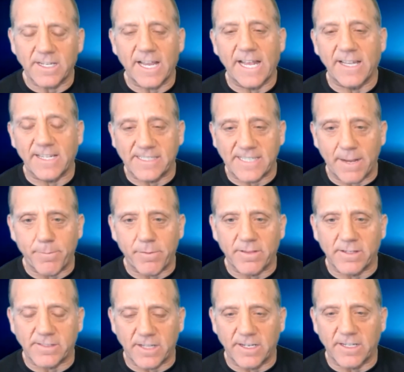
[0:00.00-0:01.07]
in December, the
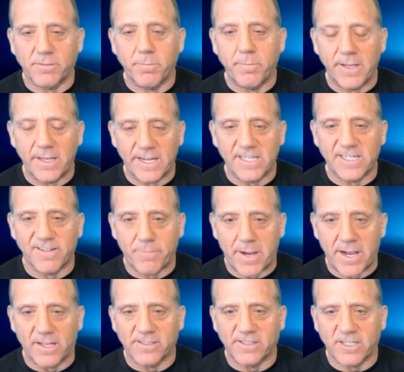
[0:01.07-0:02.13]
sun is millions of
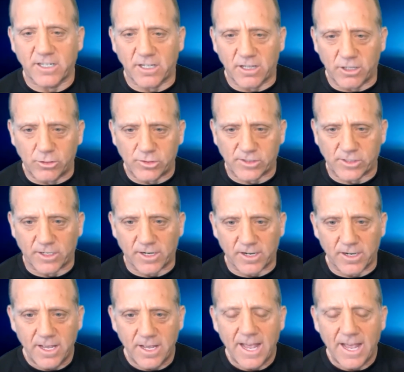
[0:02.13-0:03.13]
miles closer.